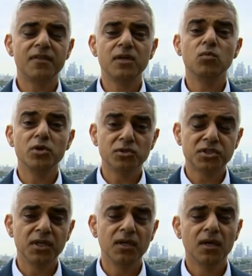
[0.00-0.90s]
And I think what you'll
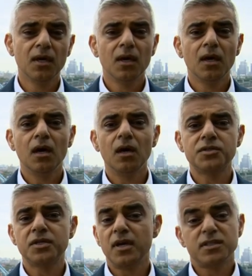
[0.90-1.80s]
see
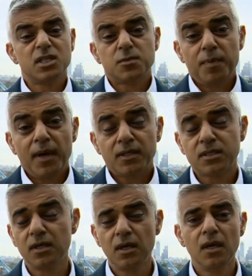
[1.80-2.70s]
uh, today, I
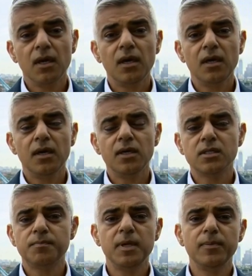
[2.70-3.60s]
suspect,
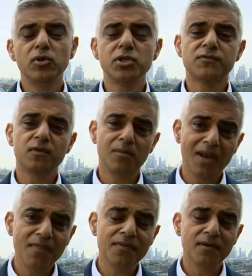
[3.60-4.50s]
is people not just
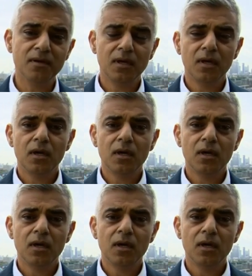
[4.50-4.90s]
from London,